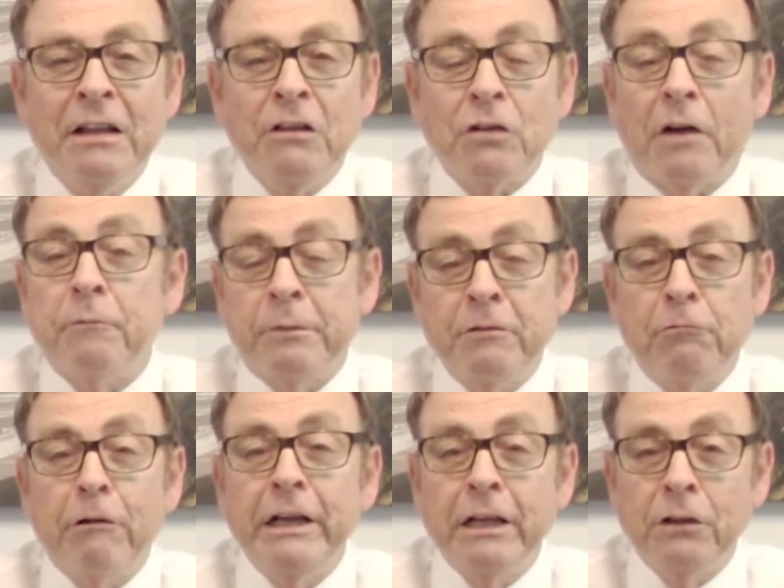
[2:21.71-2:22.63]
So I've been
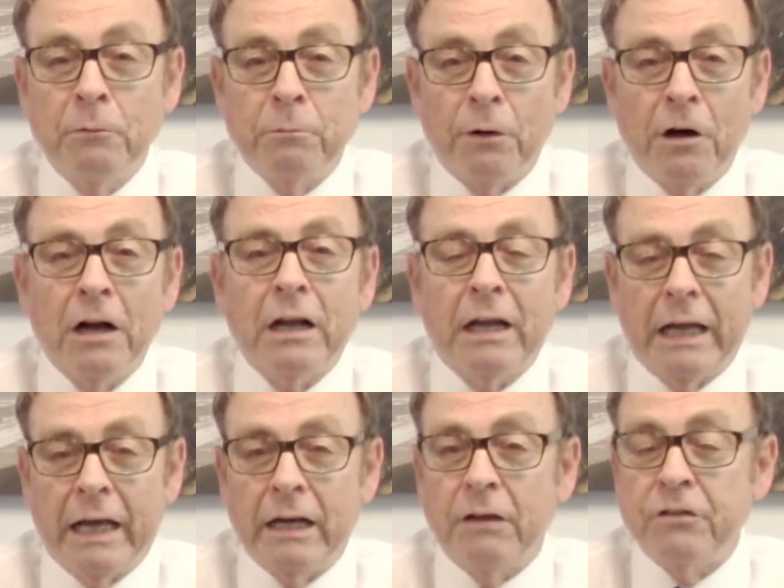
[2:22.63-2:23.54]
reading the book,
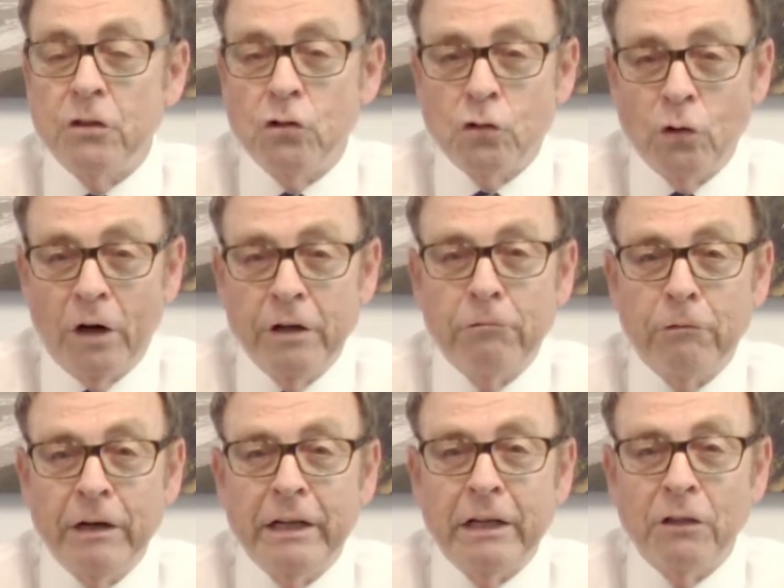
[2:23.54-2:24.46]
and I've enjoyed
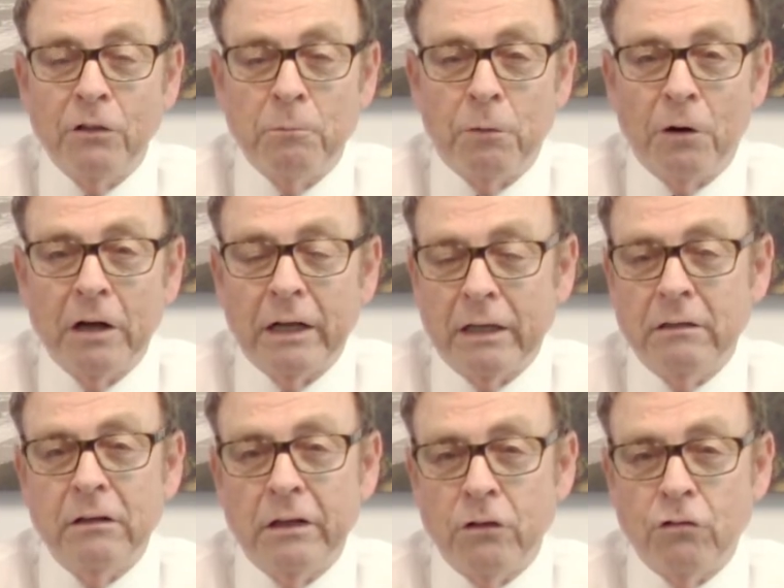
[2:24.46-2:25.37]
reading the book,
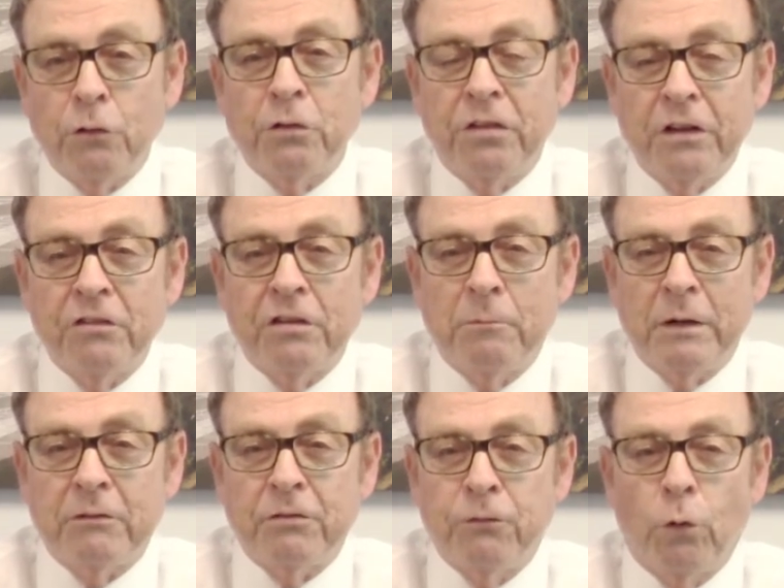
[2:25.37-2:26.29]
and the truth is I'm
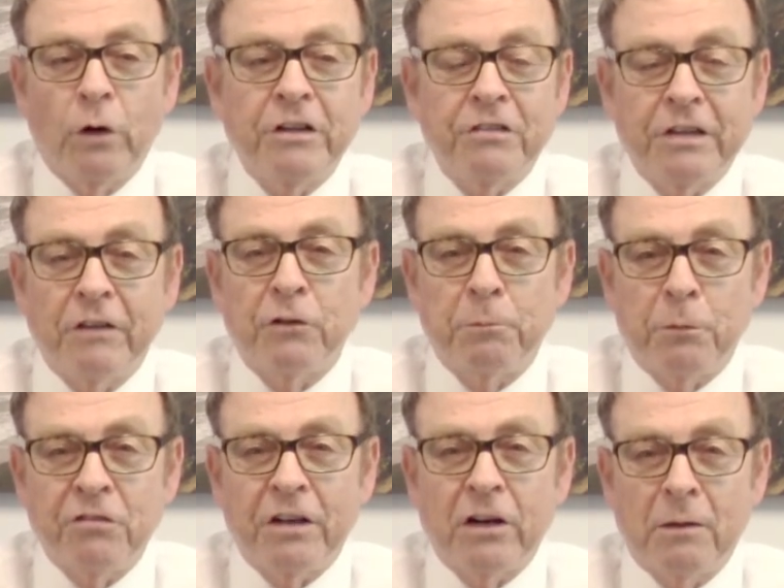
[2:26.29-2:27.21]
at
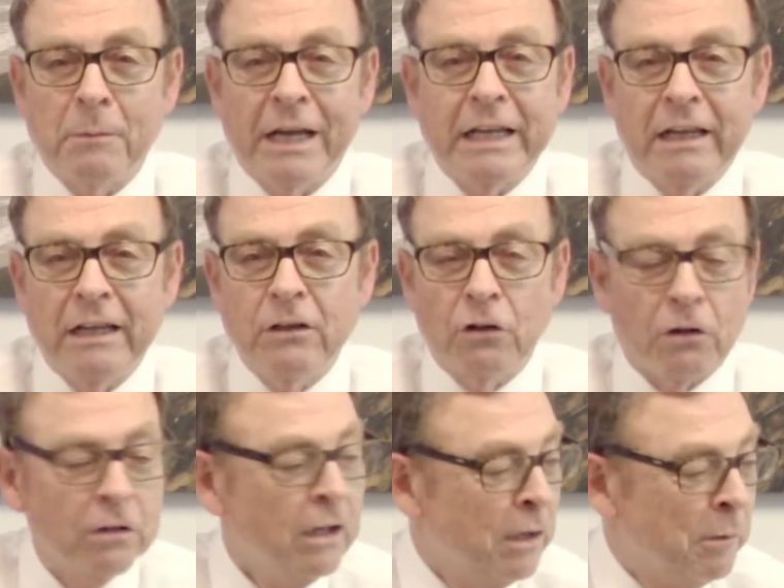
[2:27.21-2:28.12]
47% on my
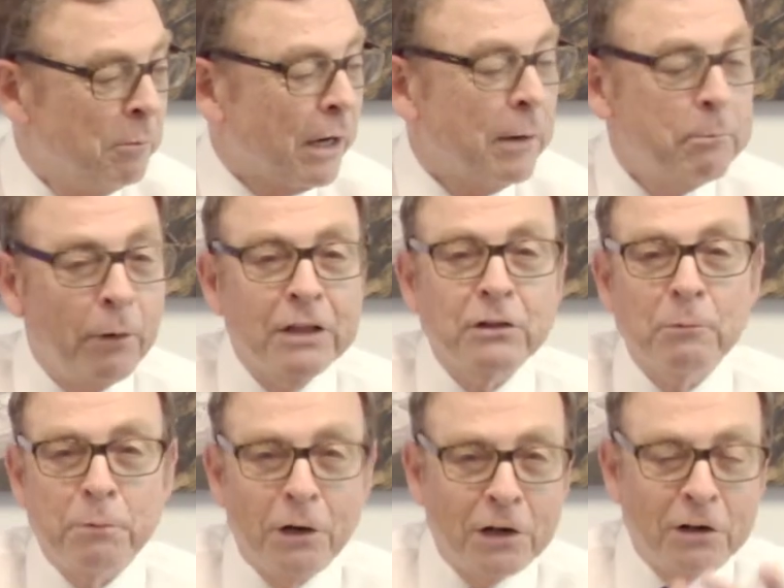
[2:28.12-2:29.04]
Kindle, but I bought the
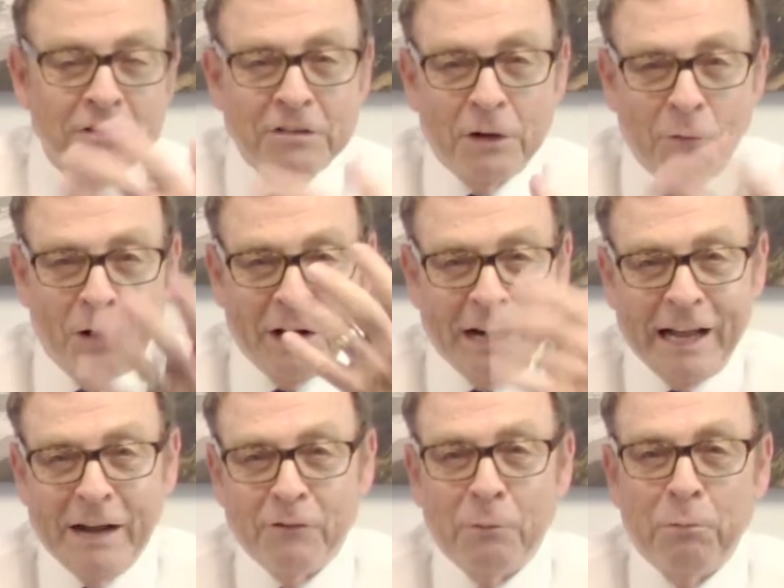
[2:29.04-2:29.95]
book because I wanted to
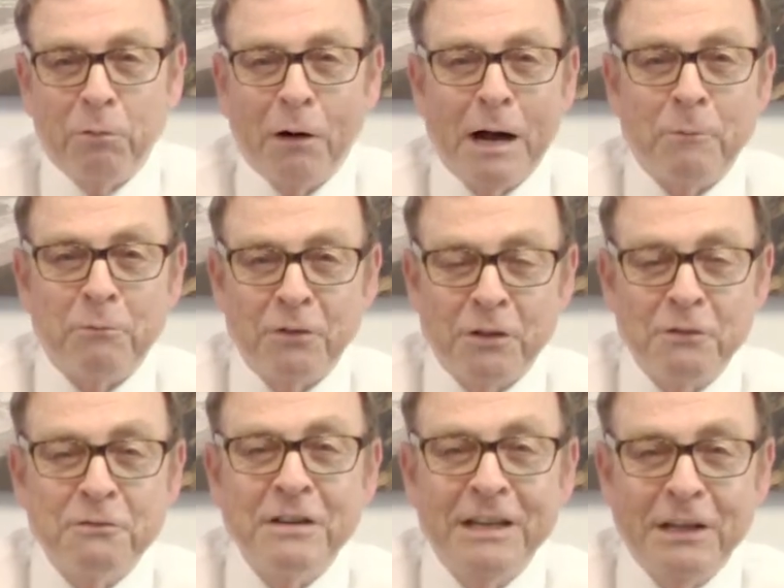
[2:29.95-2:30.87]
have a prop for the
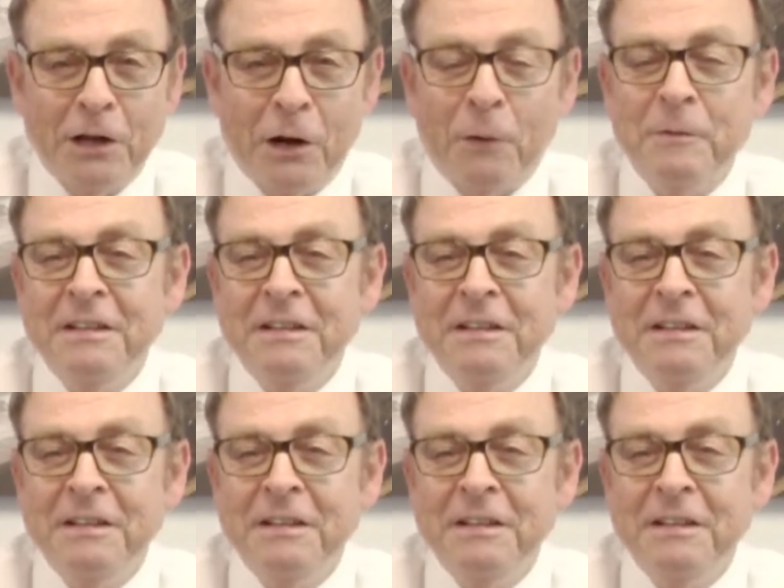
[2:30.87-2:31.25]
video.